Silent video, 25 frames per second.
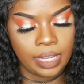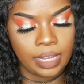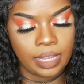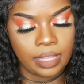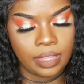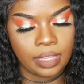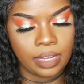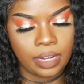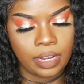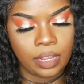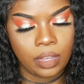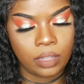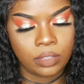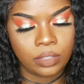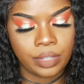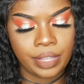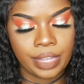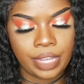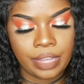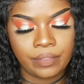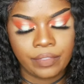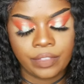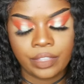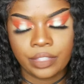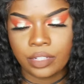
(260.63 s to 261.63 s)
And then I also
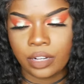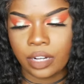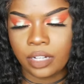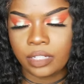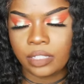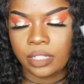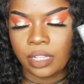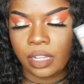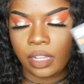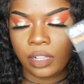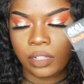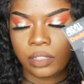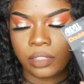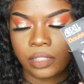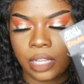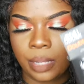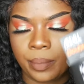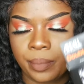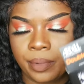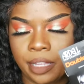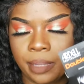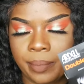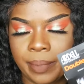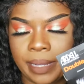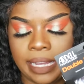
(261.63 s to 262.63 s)
have these Ardell
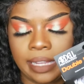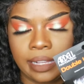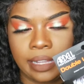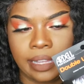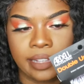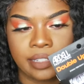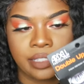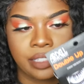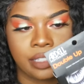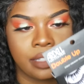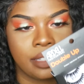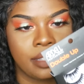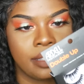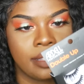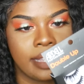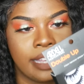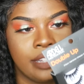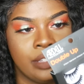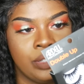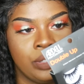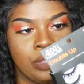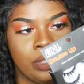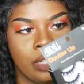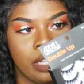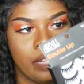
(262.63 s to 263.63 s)
double up eyelashes. I
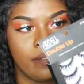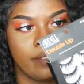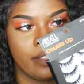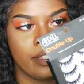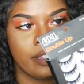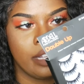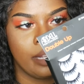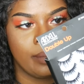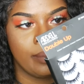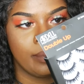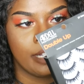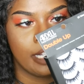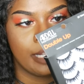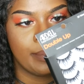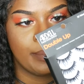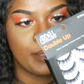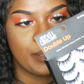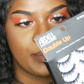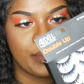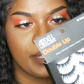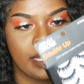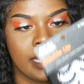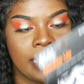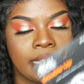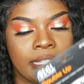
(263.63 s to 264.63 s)
do love the double ups
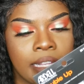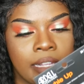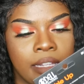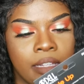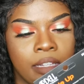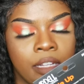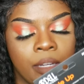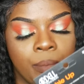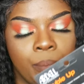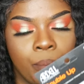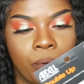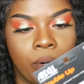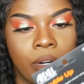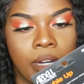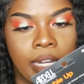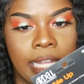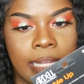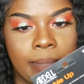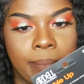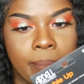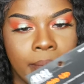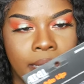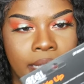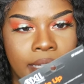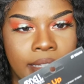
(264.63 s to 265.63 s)
because they look more
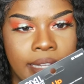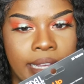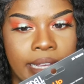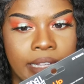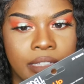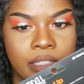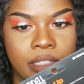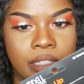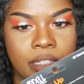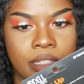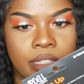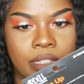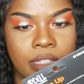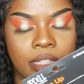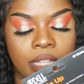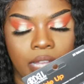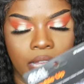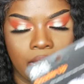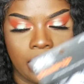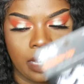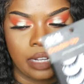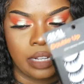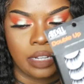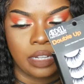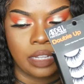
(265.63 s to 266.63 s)
like wink lashes
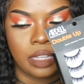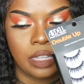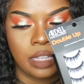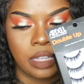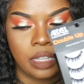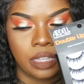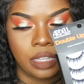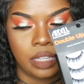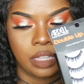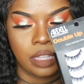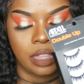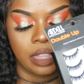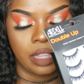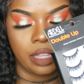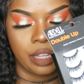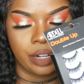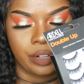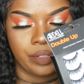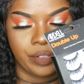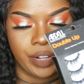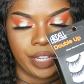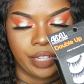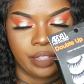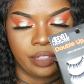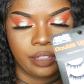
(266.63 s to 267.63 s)
than
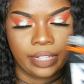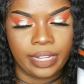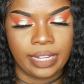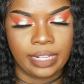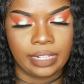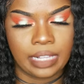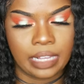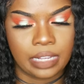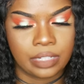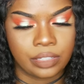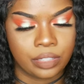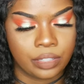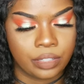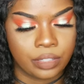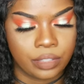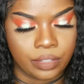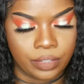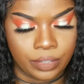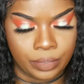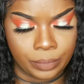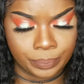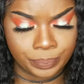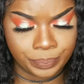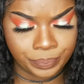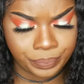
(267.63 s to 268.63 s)
their regular eyelashes,
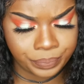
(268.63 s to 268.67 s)
so